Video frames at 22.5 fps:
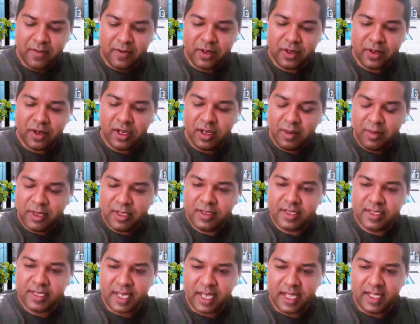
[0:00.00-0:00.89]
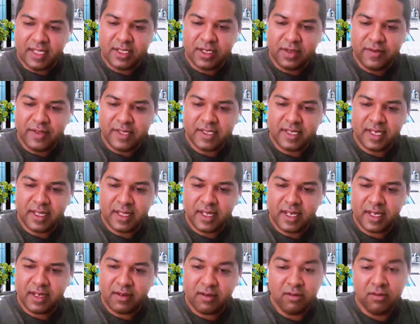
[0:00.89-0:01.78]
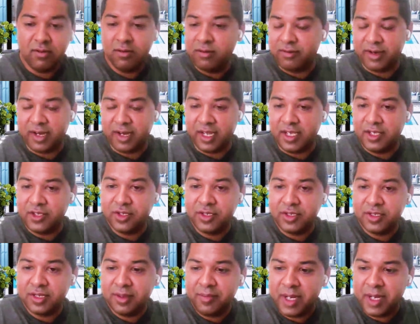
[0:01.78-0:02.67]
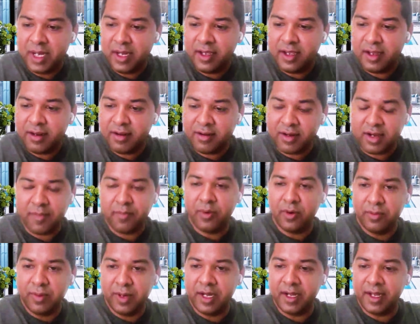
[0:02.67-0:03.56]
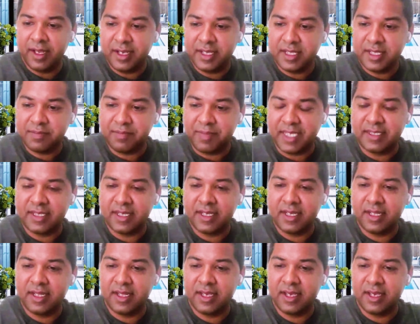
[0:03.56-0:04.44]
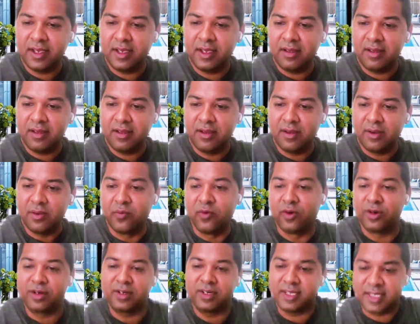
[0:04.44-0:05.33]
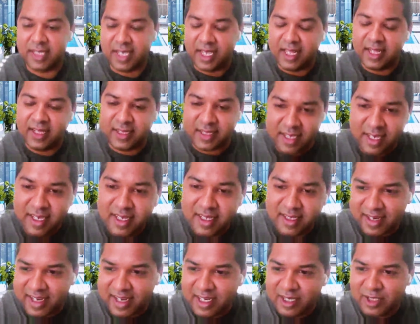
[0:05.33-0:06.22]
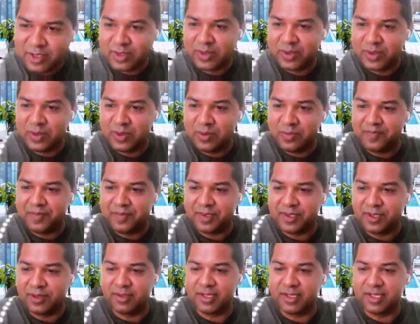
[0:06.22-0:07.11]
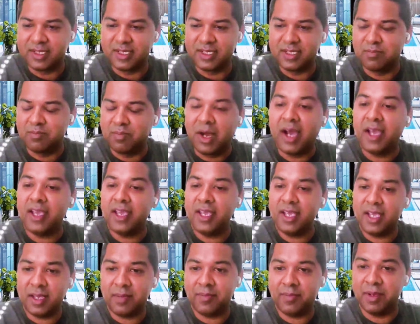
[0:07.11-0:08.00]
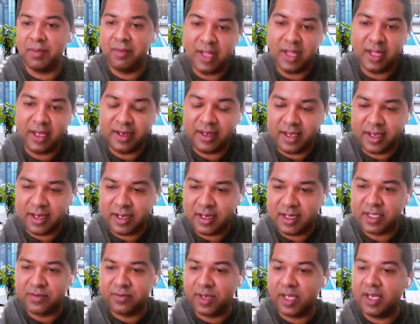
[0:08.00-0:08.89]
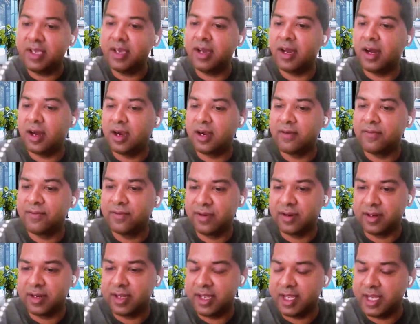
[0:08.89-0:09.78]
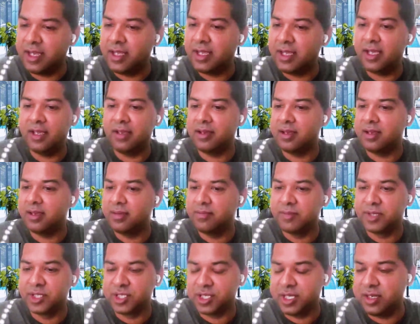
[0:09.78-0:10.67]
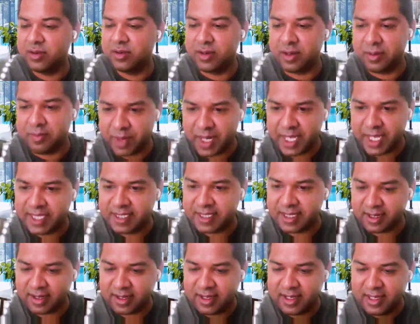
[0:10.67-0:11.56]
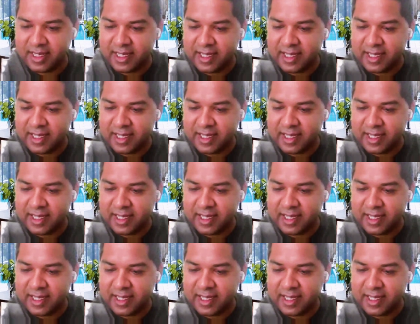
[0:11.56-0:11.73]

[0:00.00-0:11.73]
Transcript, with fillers: if you talk about sales you will say that oh relationship building and rapport building is basically what a sales is right so so this is my capability and it's very hard for any machine to replace it